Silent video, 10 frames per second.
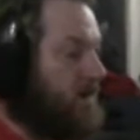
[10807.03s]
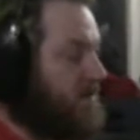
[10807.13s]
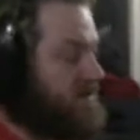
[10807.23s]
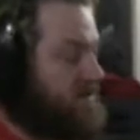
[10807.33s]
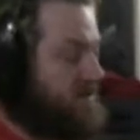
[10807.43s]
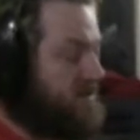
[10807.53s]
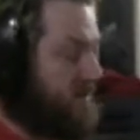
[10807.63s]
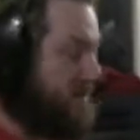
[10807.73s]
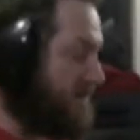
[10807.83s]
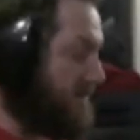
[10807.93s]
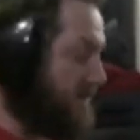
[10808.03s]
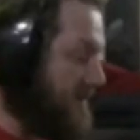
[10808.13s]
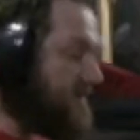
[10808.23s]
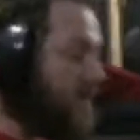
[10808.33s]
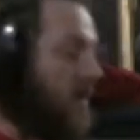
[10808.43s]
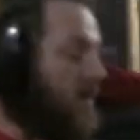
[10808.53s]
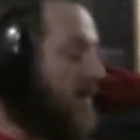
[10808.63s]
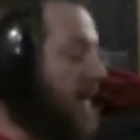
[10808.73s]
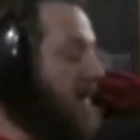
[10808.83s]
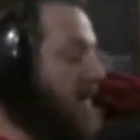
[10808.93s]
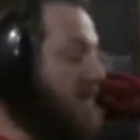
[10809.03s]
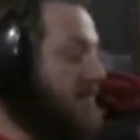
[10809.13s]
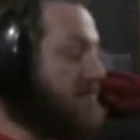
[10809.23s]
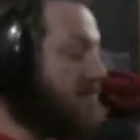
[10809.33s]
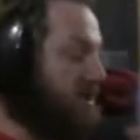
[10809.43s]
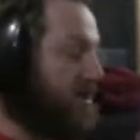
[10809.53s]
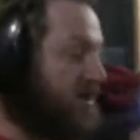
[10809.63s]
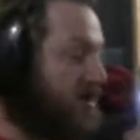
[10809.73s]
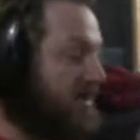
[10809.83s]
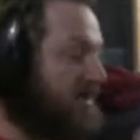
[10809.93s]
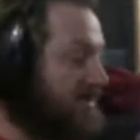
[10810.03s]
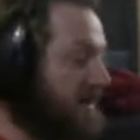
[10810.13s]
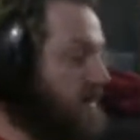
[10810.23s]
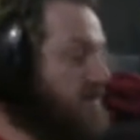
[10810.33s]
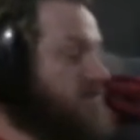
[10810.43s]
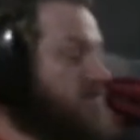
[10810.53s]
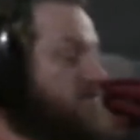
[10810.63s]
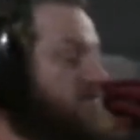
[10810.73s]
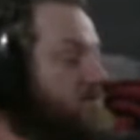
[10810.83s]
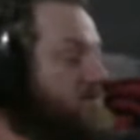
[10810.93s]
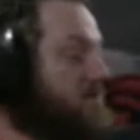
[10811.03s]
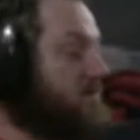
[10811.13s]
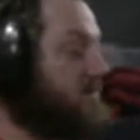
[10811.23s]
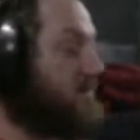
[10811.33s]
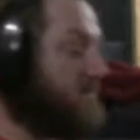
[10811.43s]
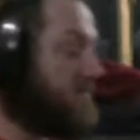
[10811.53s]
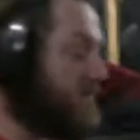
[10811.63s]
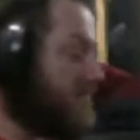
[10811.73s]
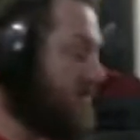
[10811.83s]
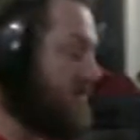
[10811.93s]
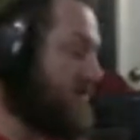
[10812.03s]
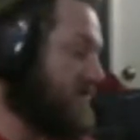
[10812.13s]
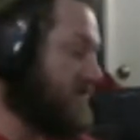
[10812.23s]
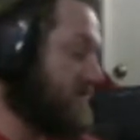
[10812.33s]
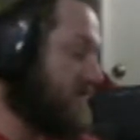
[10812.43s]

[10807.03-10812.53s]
But just this part right here, just securing the samples is what's